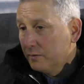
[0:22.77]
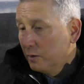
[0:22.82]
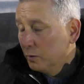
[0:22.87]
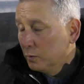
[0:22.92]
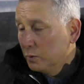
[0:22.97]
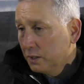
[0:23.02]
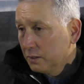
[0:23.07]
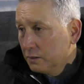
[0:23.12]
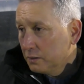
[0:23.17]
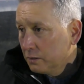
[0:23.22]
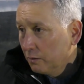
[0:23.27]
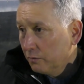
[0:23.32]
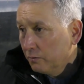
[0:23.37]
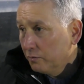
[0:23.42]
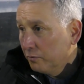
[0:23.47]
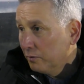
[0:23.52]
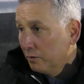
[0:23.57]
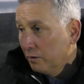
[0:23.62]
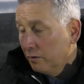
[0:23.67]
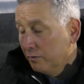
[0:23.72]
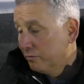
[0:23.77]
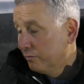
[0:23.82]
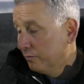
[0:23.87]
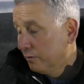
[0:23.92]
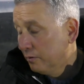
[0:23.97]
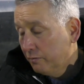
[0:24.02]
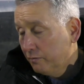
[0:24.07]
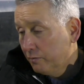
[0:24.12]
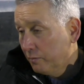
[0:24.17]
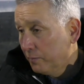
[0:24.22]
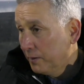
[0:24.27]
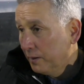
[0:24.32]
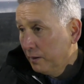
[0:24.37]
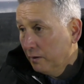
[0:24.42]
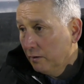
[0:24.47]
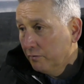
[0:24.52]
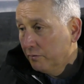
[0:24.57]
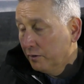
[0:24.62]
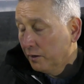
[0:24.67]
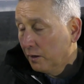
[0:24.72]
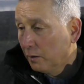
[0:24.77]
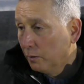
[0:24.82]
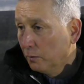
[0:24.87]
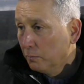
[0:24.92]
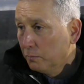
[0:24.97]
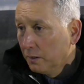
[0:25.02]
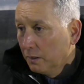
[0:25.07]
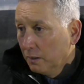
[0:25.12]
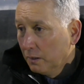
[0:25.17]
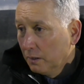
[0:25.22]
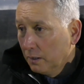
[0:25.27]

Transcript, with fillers: No chance. Not, not, not for me. Not for the club.